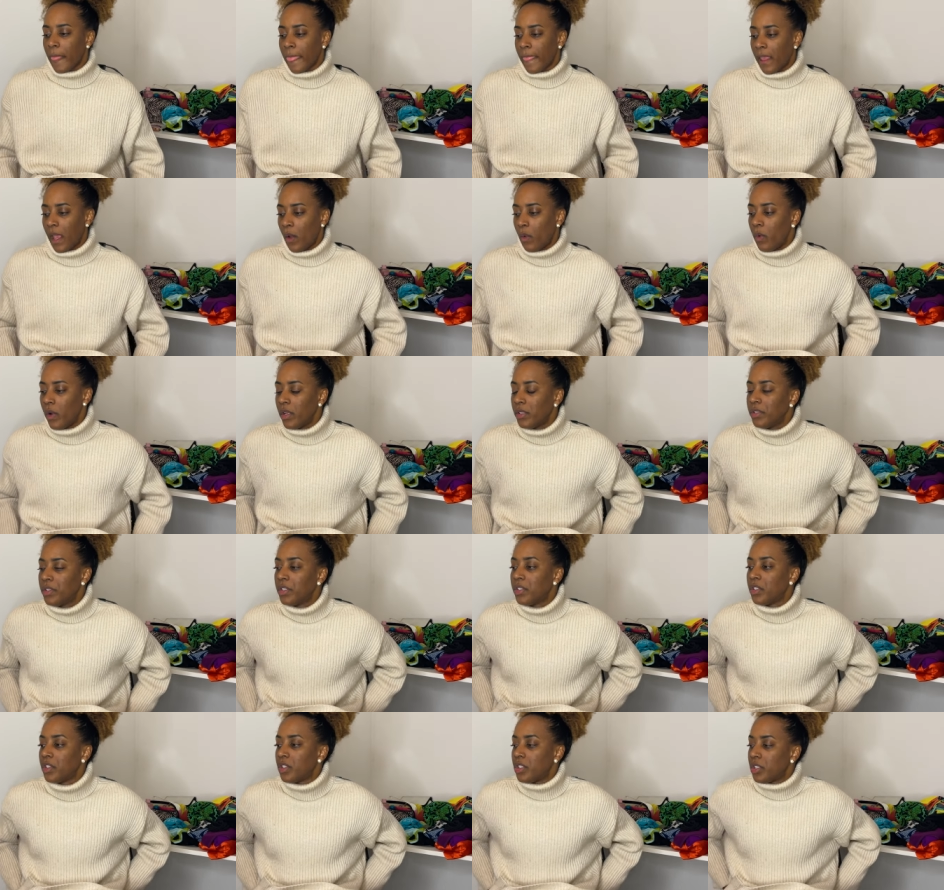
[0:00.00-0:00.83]
I want
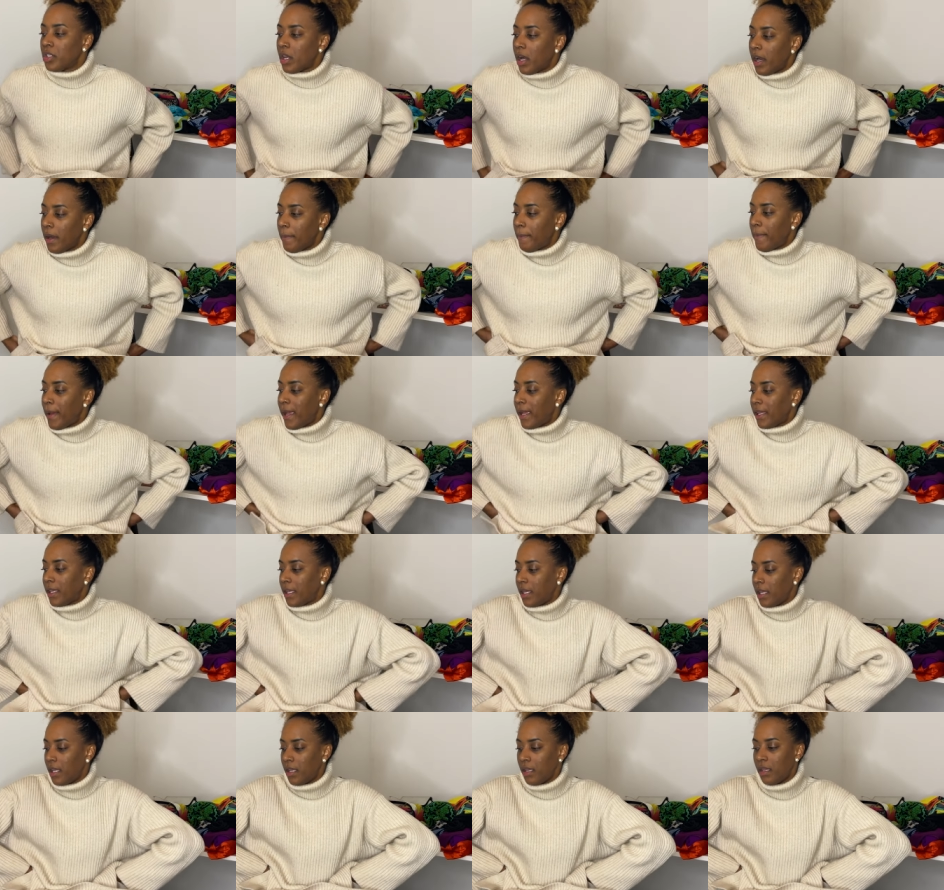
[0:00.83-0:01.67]
to start
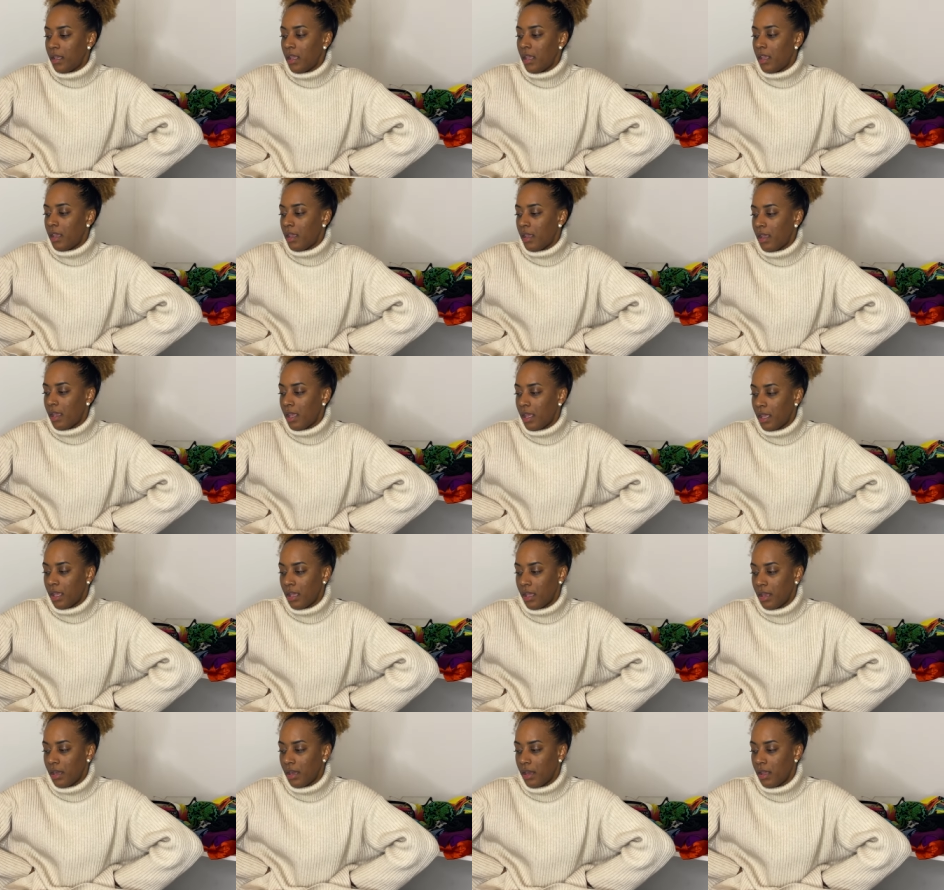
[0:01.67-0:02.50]
packing
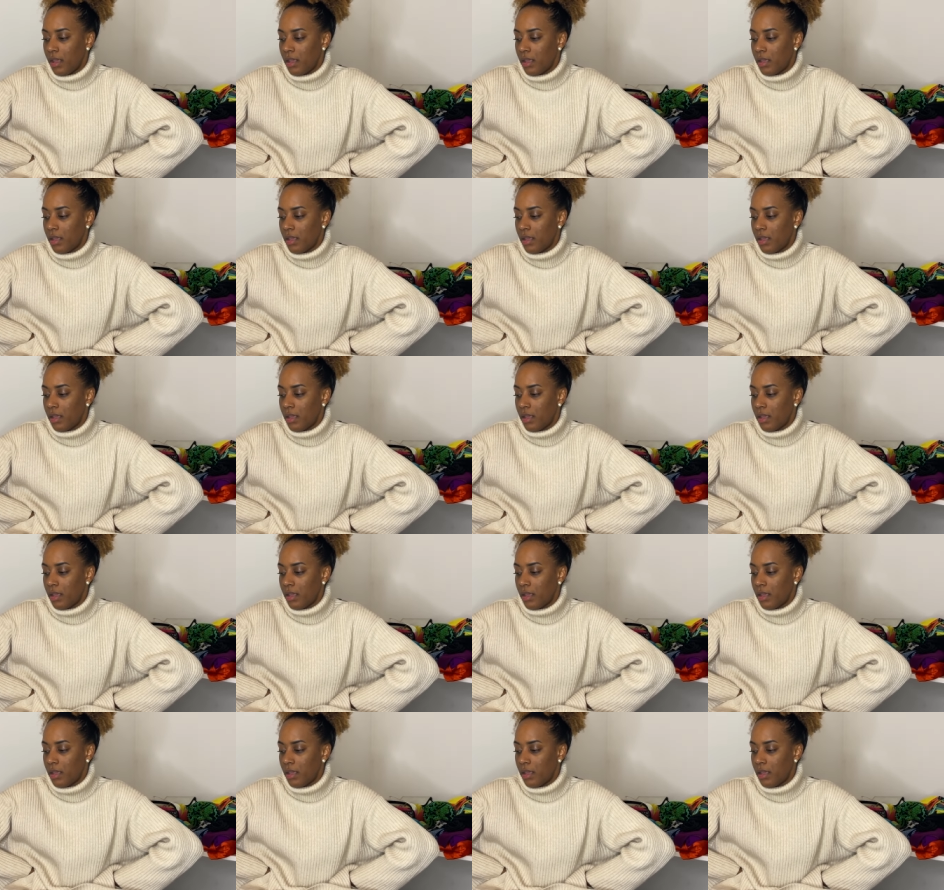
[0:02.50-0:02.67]
and